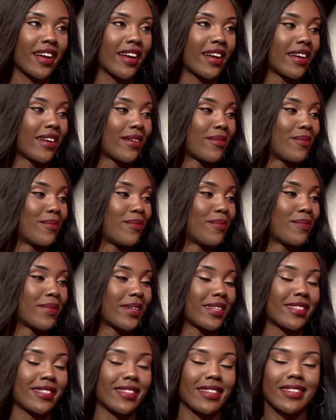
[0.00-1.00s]
Um,
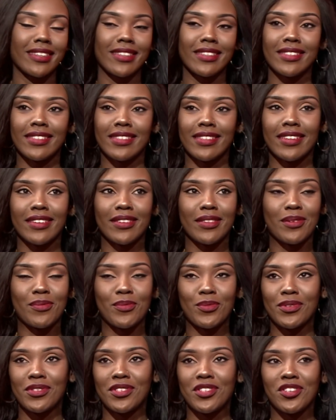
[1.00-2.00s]
my son is the
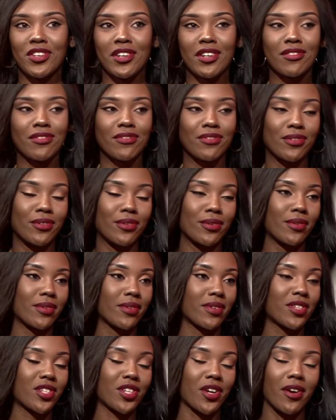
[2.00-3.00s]
most
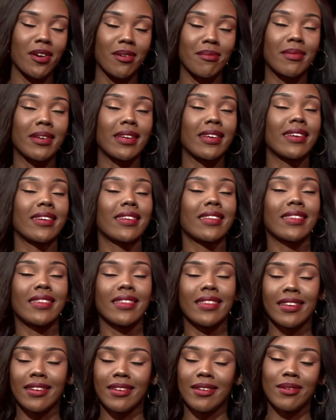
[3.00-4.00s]
cheerful, charming
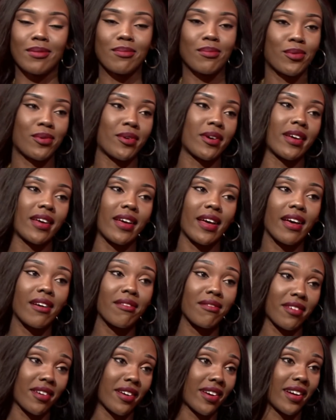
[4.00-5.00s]
little boy
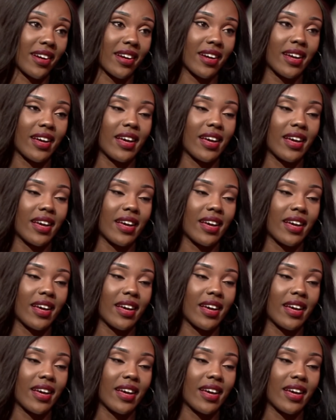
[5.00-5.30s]
ever.